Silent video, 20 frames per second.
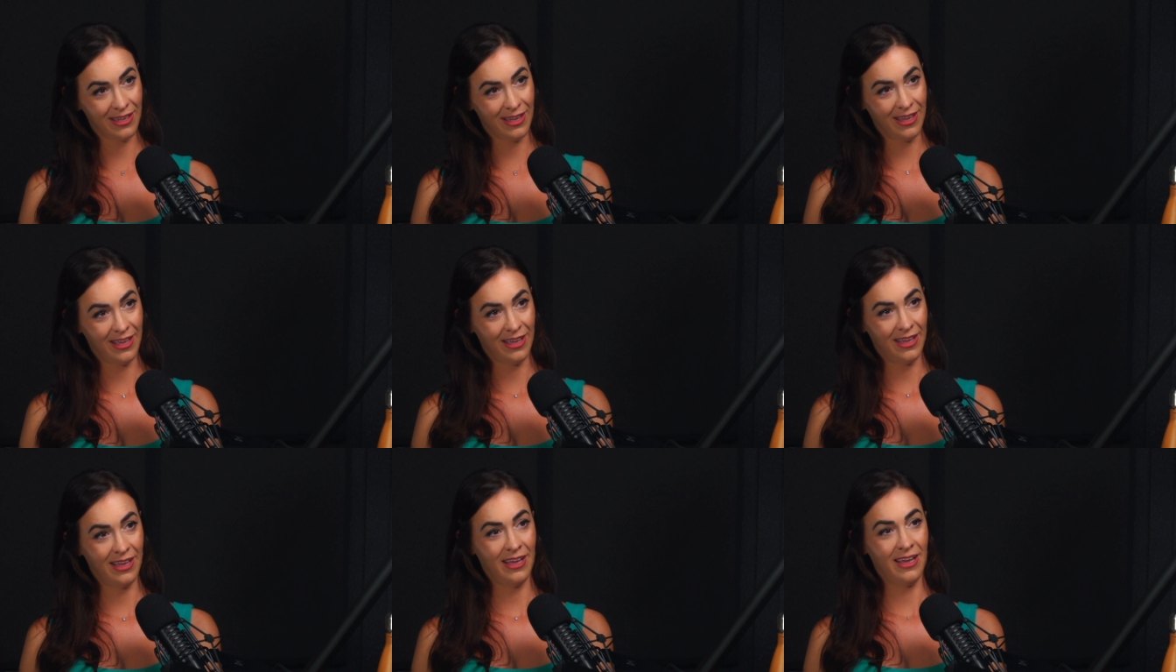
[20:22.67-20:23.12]

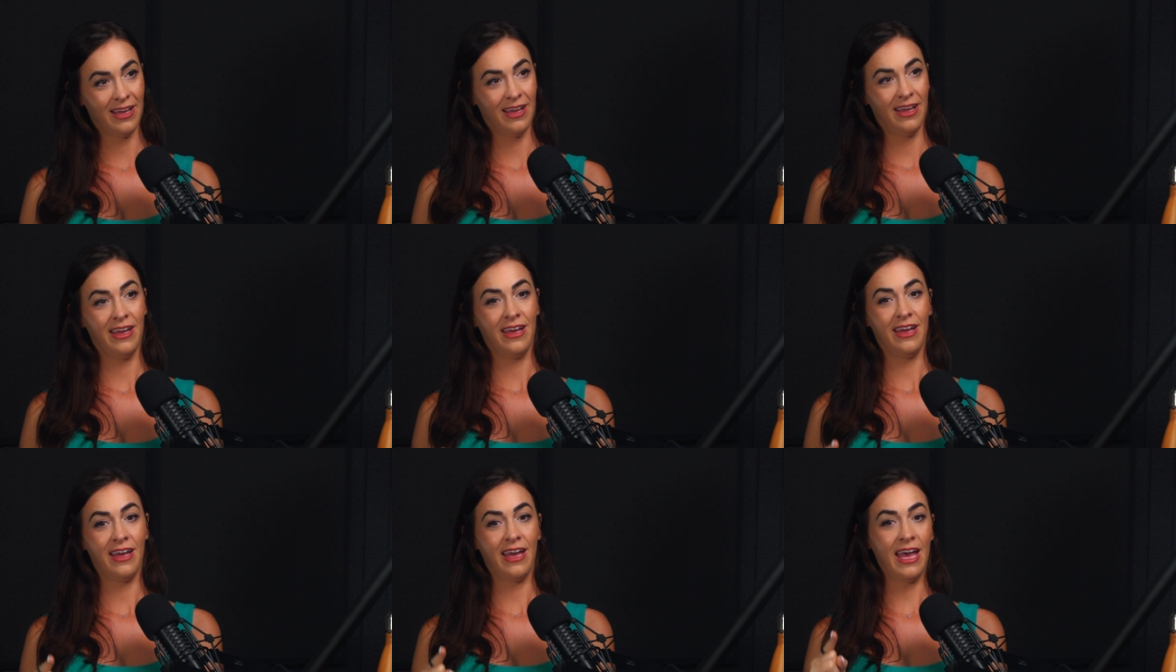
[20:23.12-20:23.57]

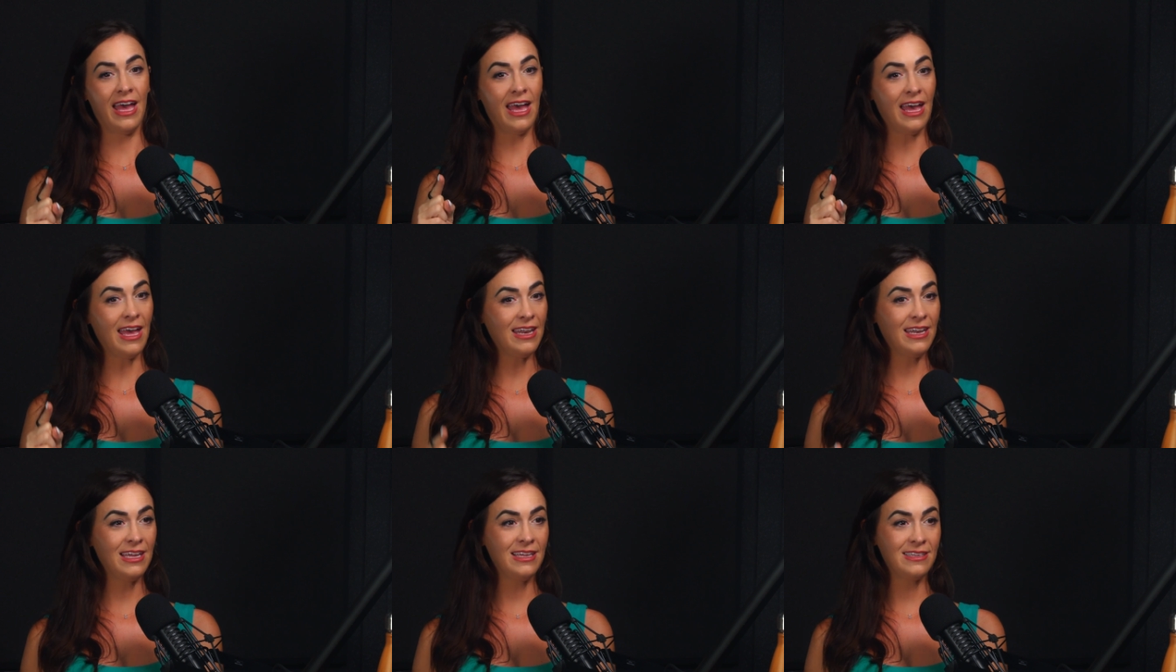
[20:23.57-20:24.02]
Mm.
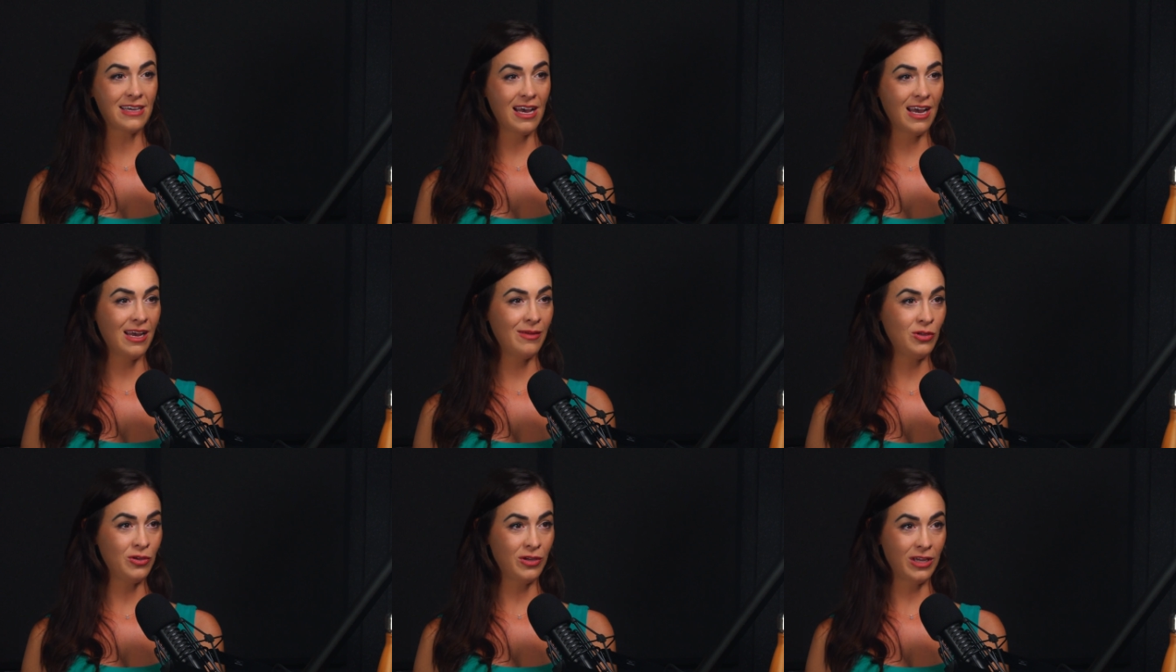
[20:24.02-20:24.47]

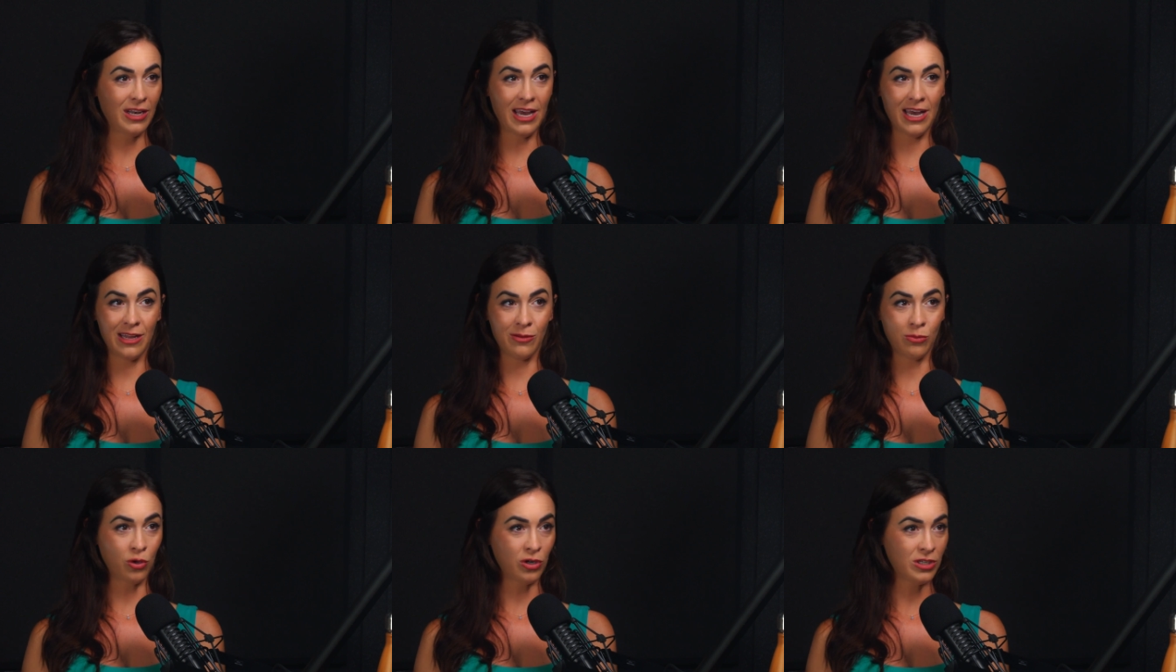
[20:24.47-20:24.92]
Anytime you can
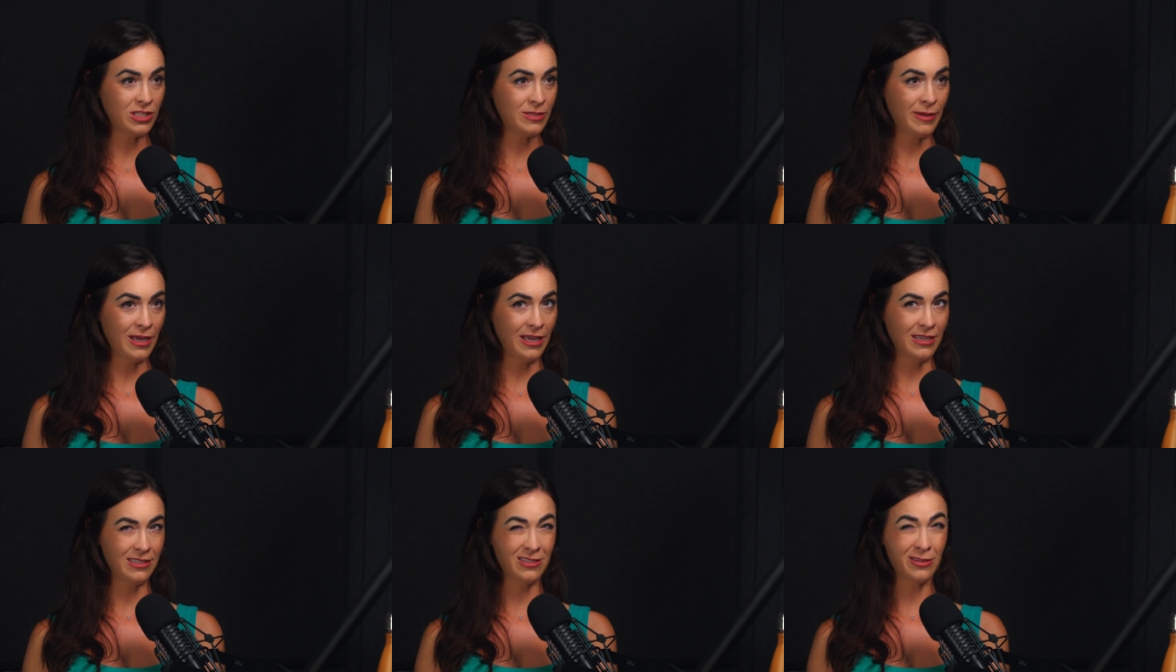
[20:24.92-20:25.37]
add more
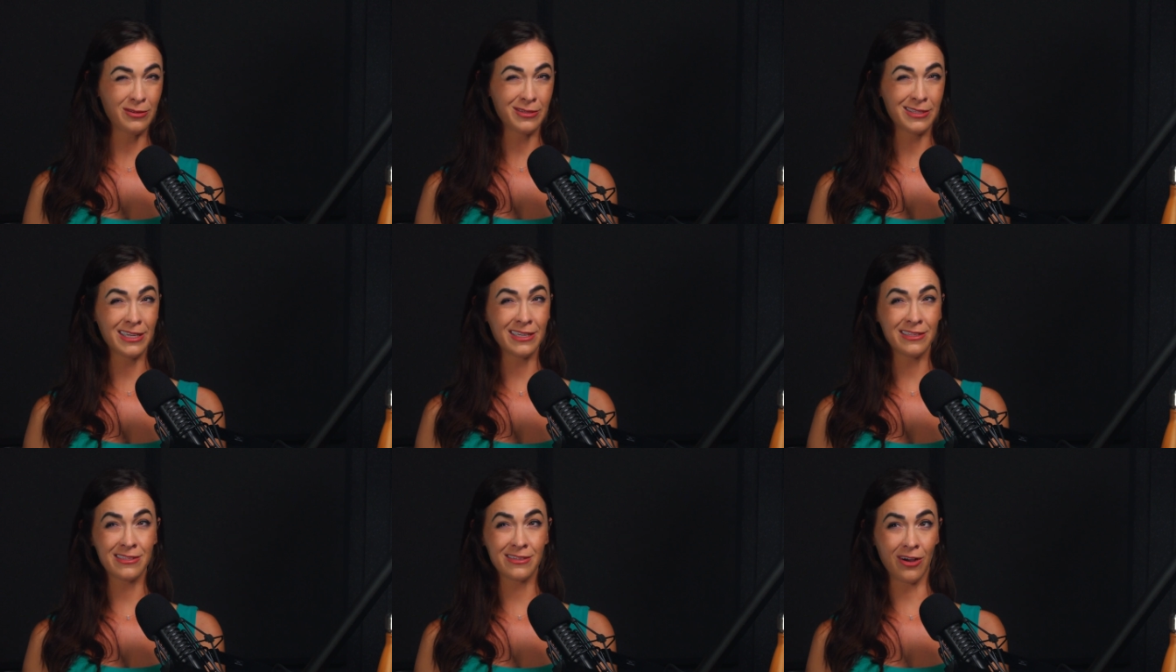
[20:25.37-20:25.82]
space, those
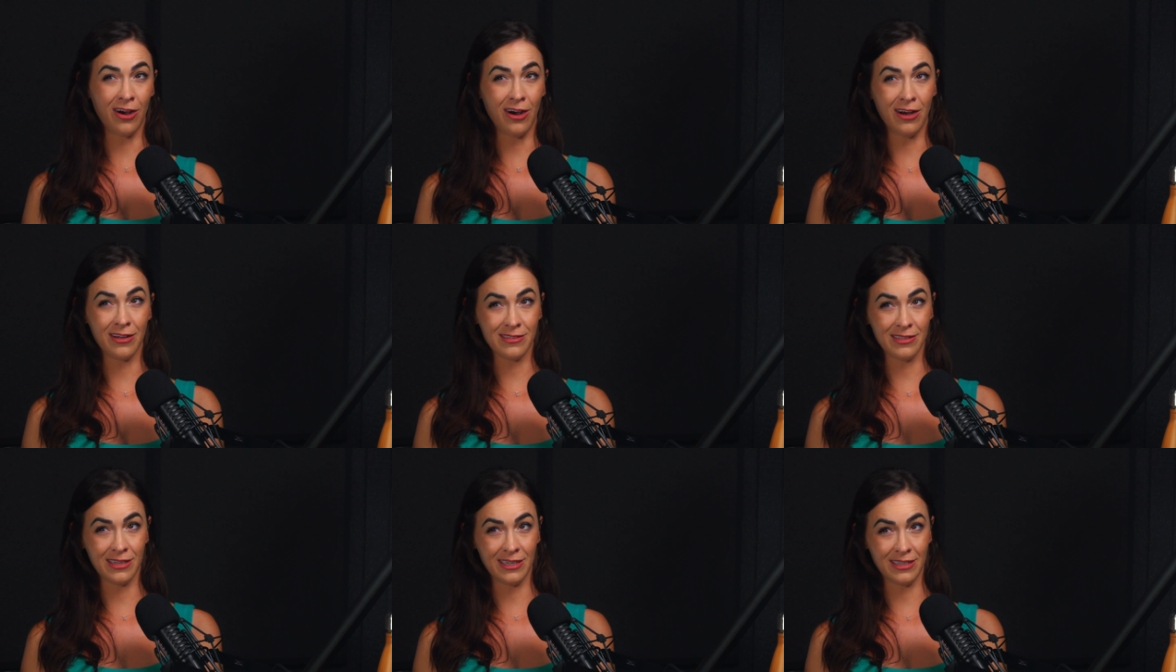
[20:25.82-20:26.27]
things
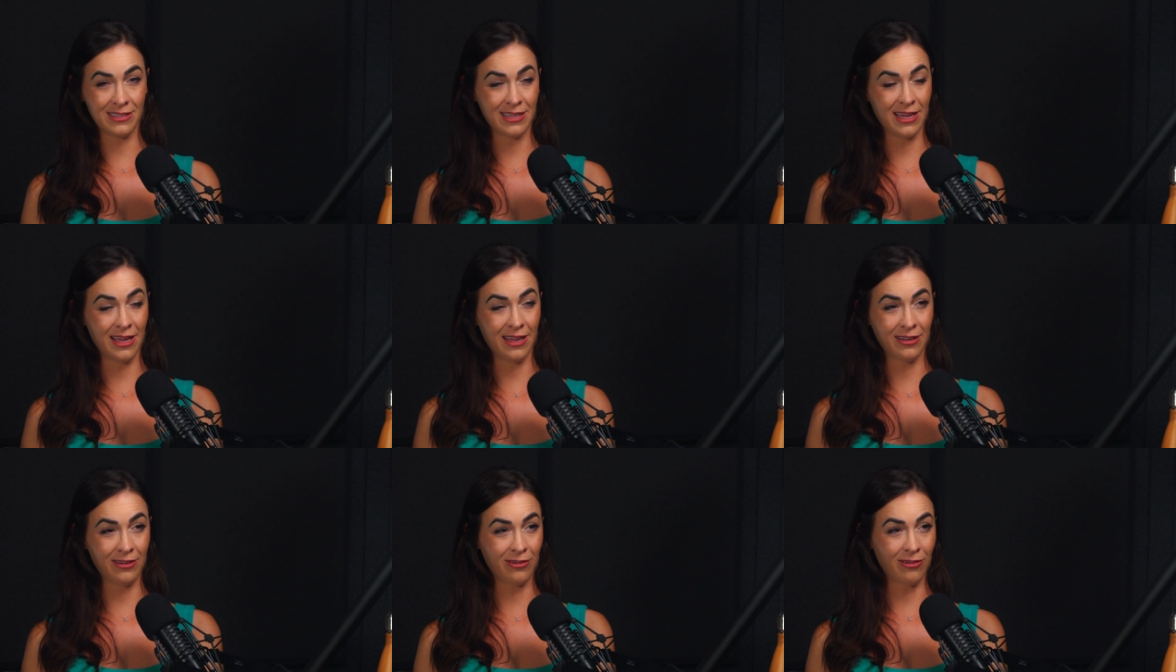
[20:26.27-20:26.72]
cost like
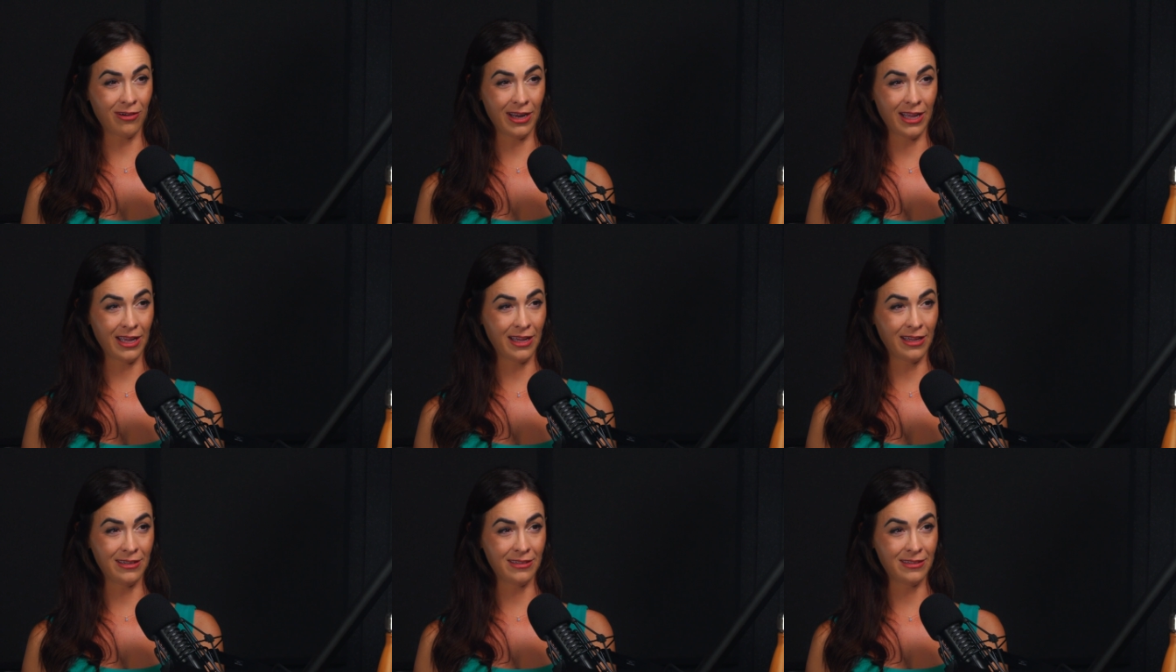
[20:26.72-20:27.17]
10
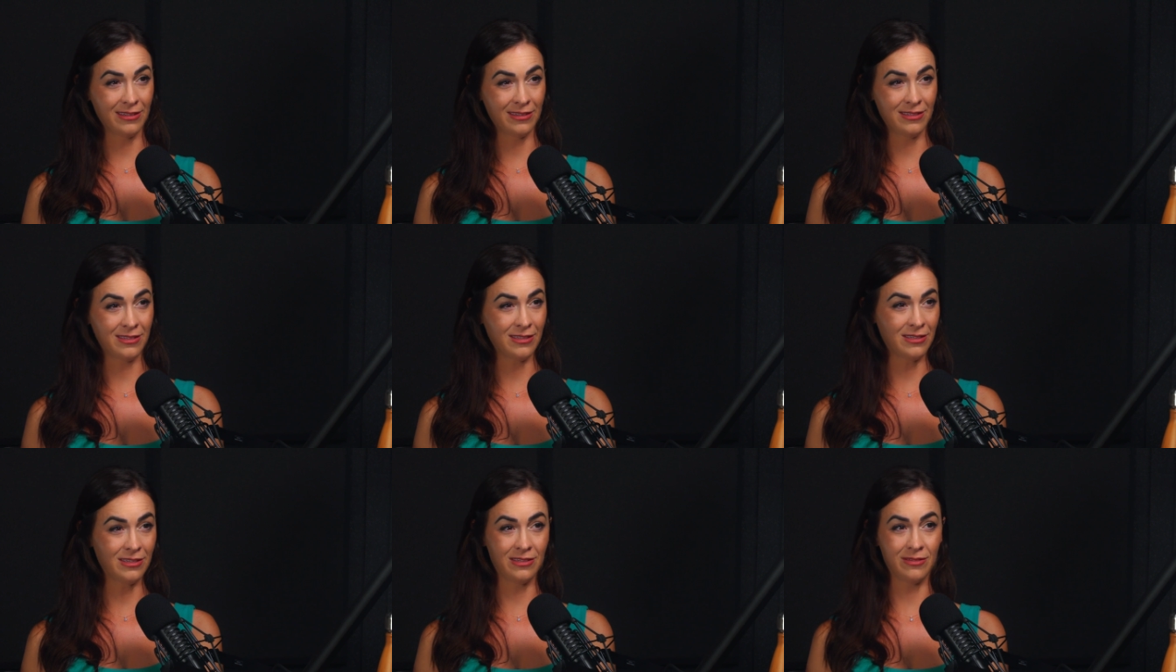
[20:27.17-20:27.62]
grand
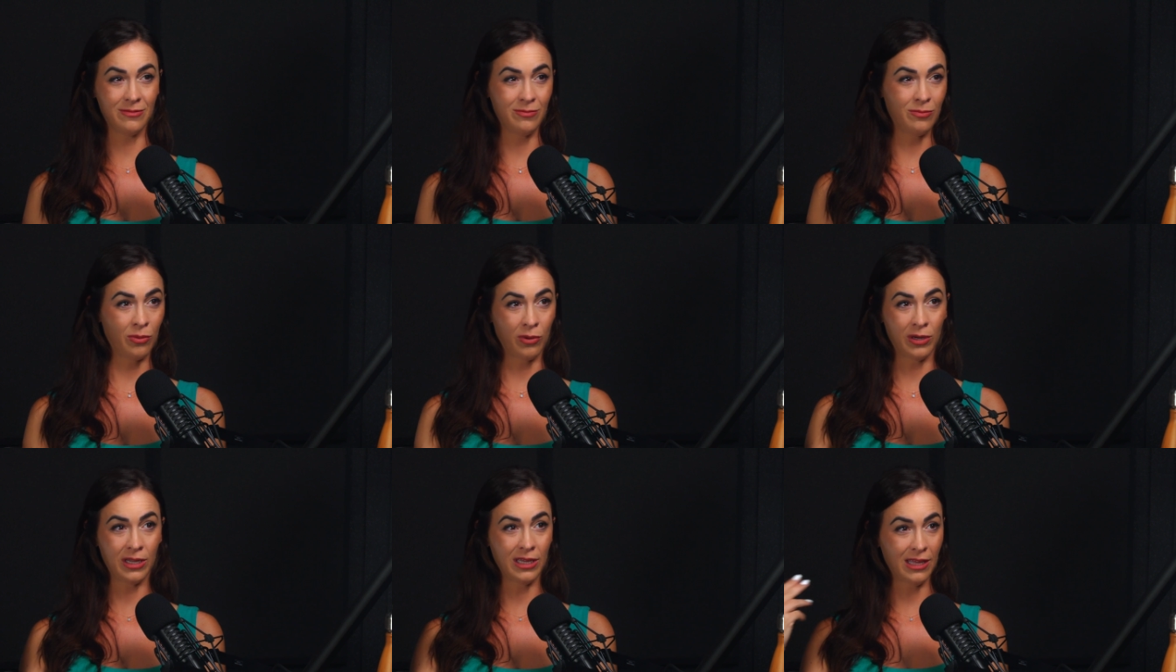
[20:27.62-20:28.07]
to
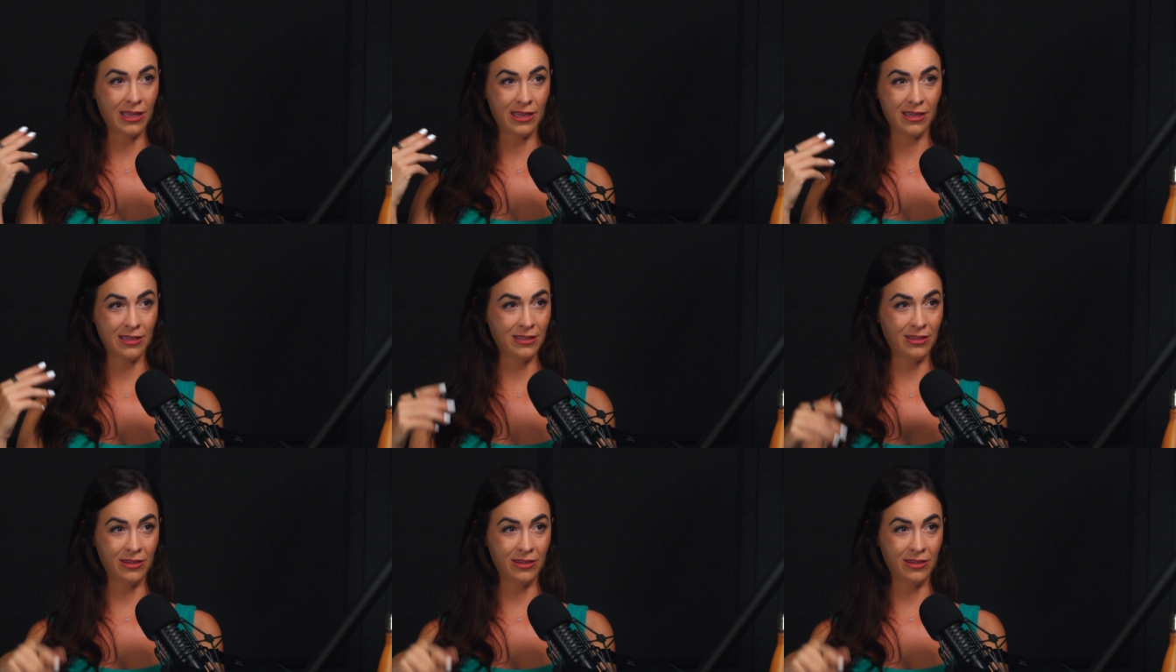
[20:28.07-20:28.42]
bring in.